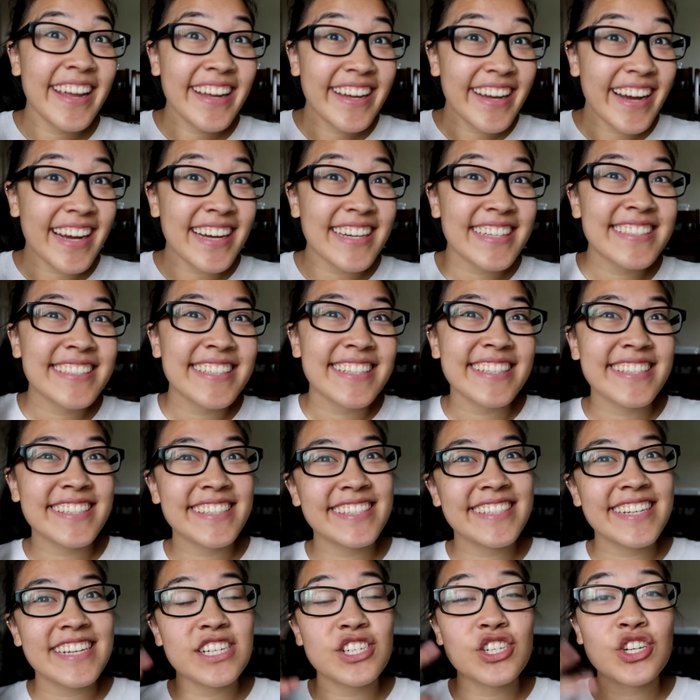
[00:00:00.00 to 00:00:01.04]
Hey guys,
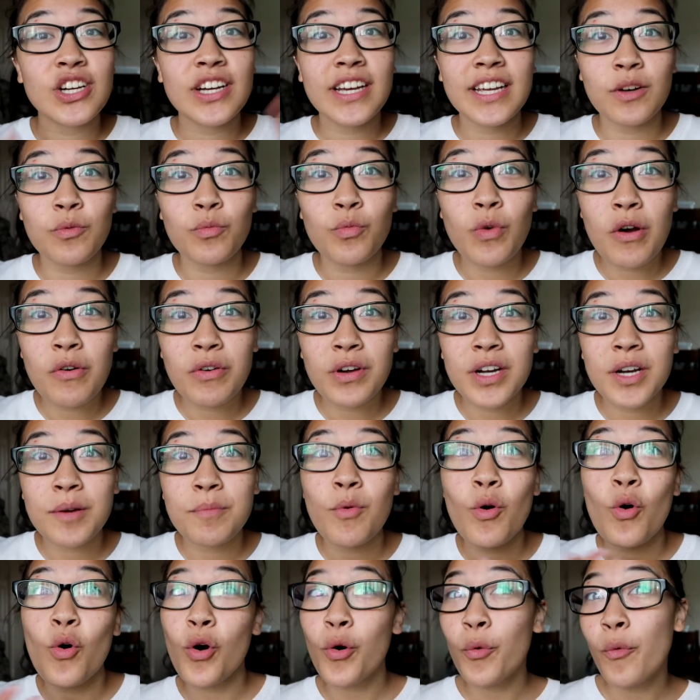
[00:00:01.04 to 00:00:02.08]
it's Stacia and
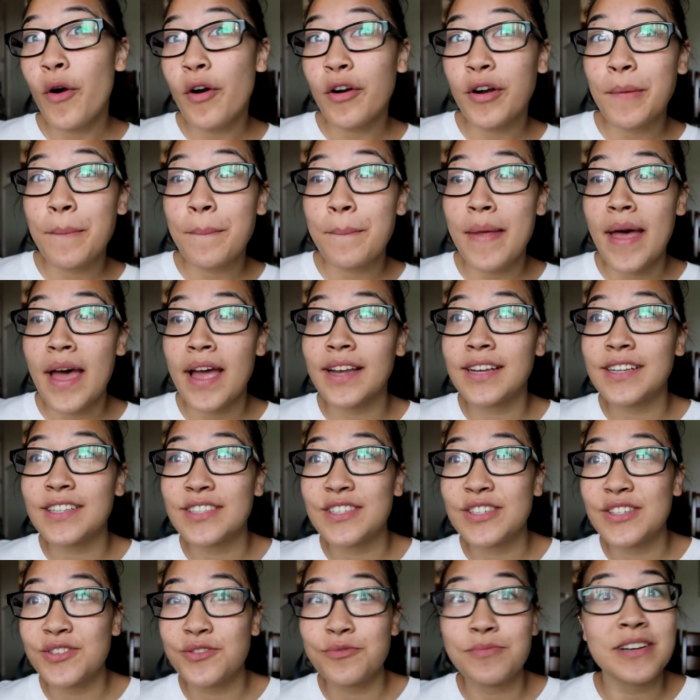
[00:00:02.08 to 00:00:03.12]
welcome back
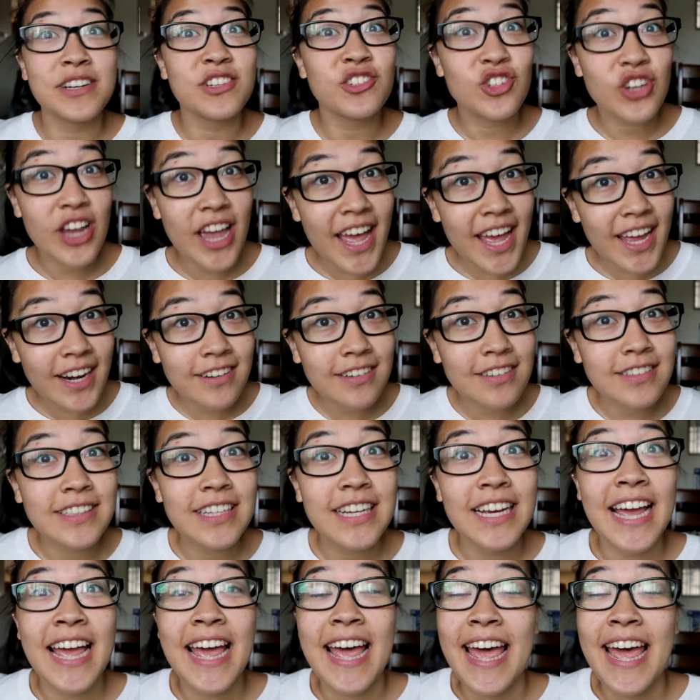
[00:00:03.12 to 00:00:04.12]
to my channel.